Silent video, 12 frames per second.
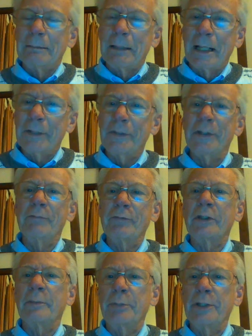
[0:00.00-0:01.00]
I think you've
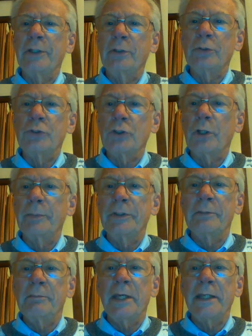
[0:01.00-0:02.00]
done a pretty good job in
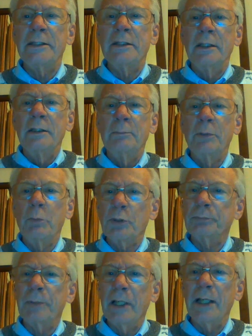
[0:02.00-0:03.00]
the main, but
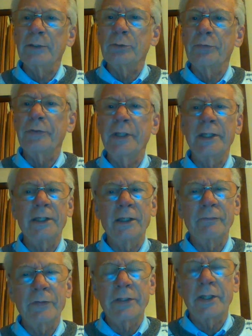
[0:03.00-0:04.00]
what's behind your thinking
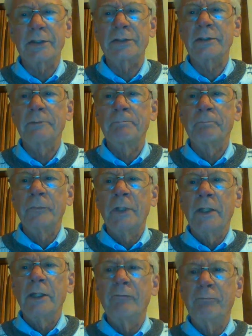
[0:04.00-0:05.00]
over this?
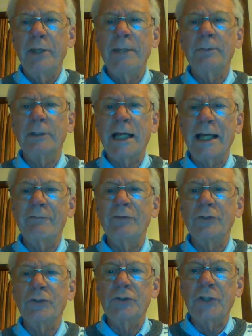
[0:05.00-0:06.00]
If people are having
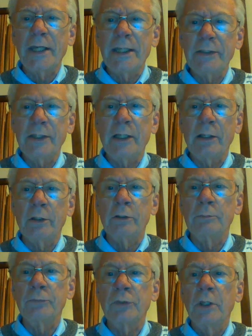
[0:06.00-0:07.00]
to stay in their
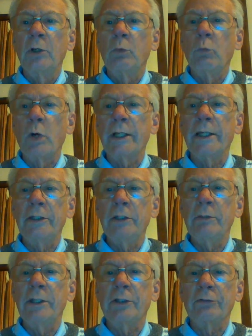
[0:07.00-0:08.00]
homes, why are
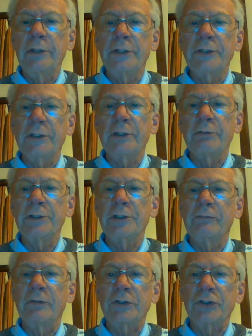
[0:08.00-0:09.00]
you increasing the risk
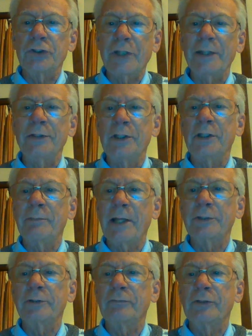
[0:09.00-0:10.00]
of extending the
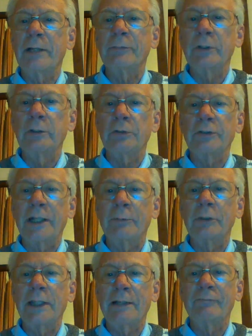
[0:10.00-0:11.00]
amount of time the lockdown
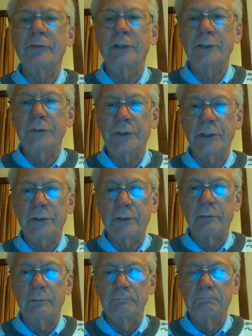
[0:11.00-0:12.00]
will have to continue?